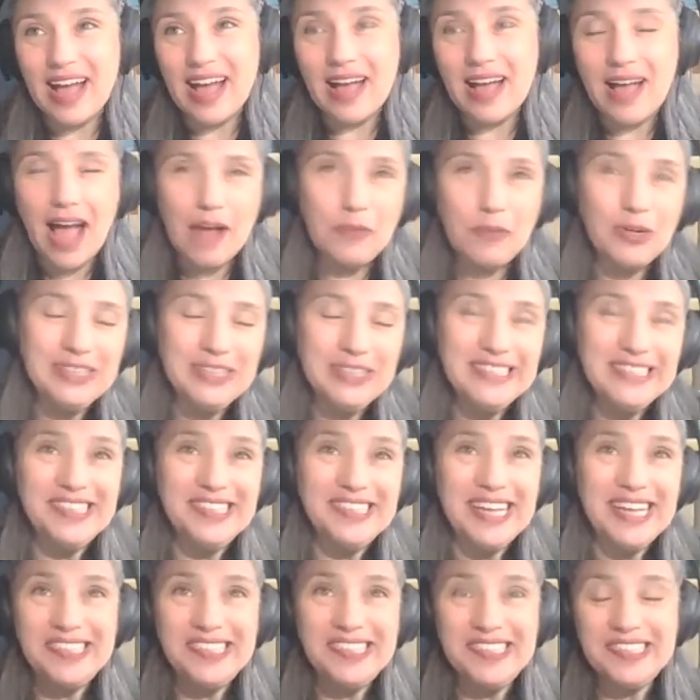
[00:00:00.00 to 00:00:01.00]
I wouldn't
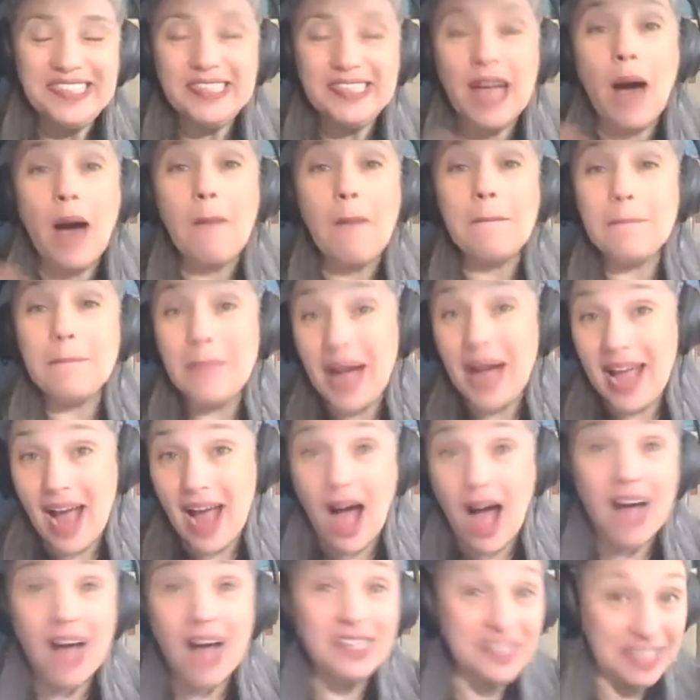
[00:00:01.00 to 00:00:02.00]
say stop my
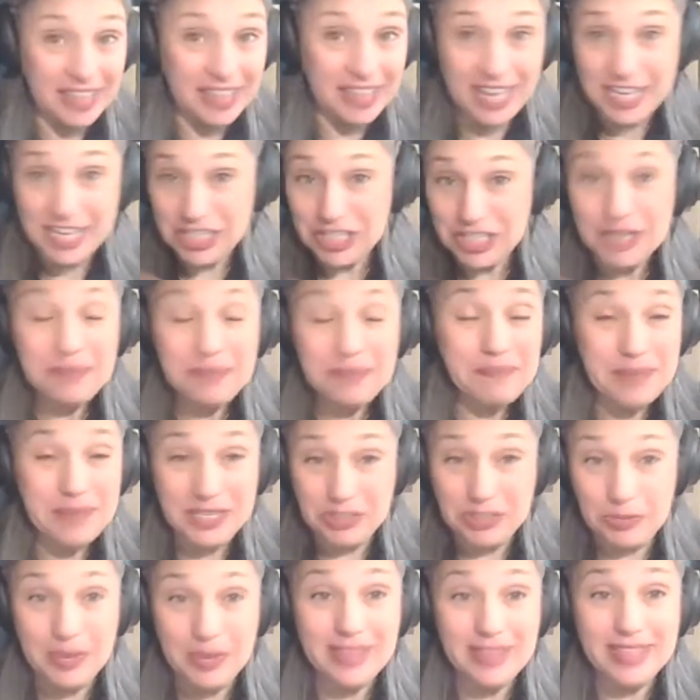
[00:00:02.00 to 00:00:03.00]
oscillation
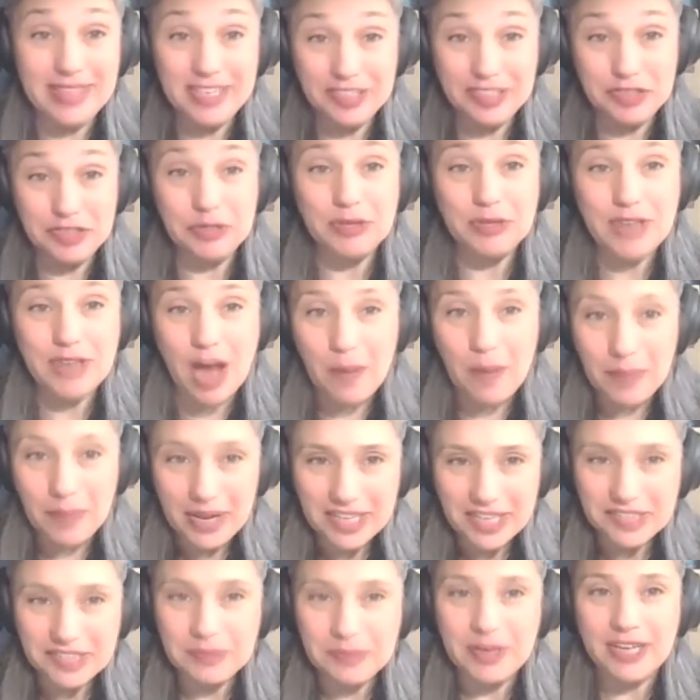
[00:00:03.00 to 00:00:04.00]
between these two
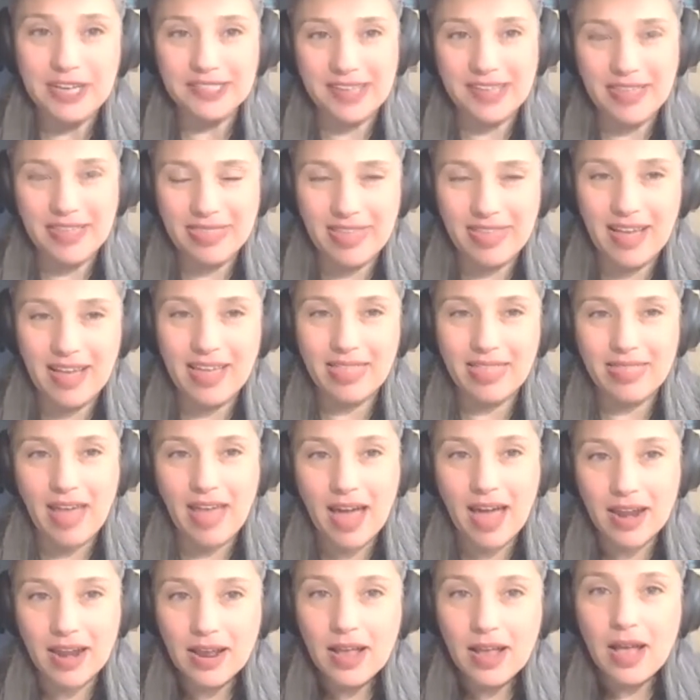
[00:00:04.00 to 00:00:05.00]
topics because I think
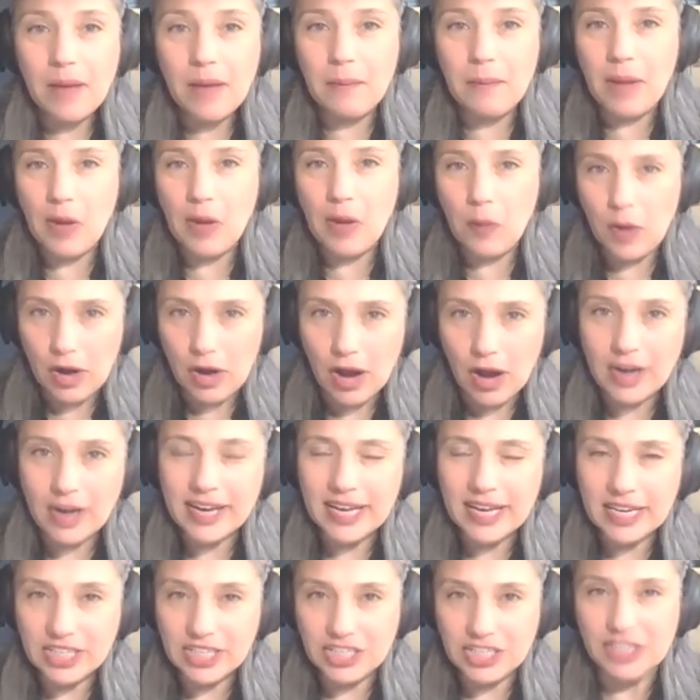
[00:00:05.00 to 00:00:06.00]
that my work on
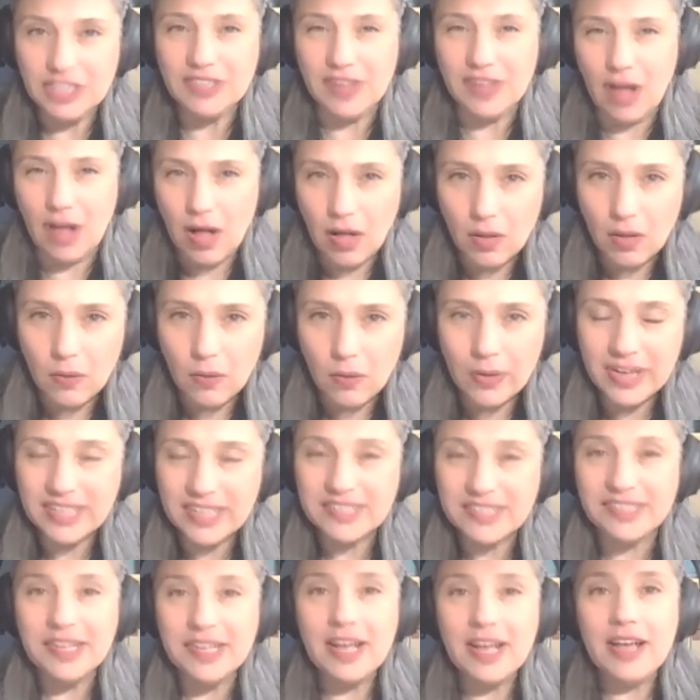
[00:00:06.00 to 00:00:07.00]
Yiddish is
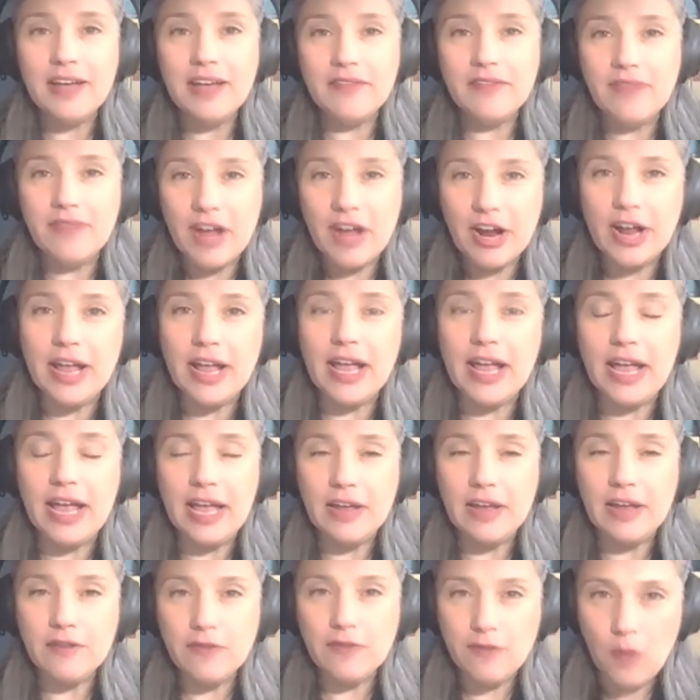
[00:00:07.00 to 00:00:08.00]
always very
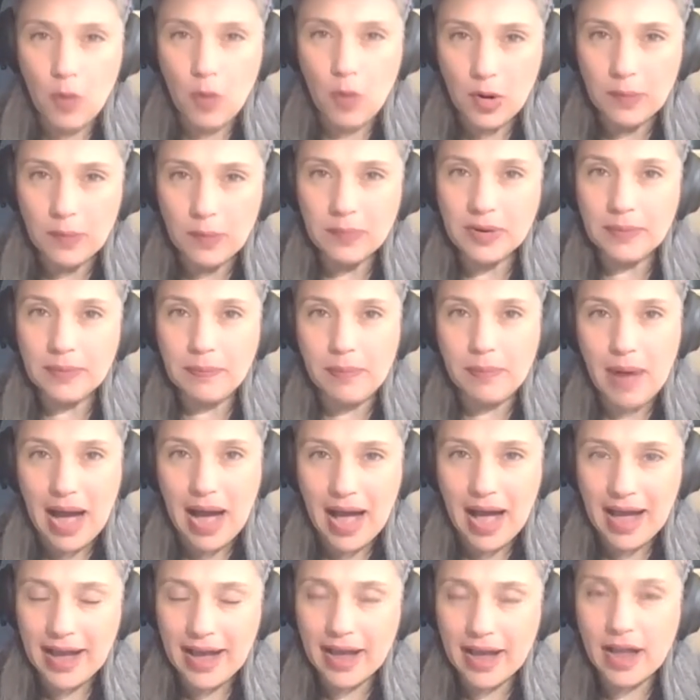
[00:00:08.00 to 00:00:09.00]
informed
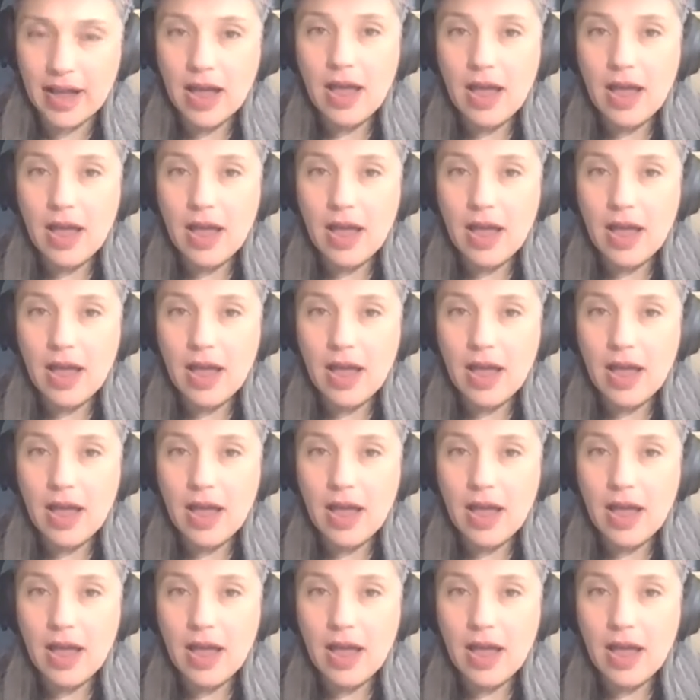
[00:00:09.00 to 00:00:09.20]
by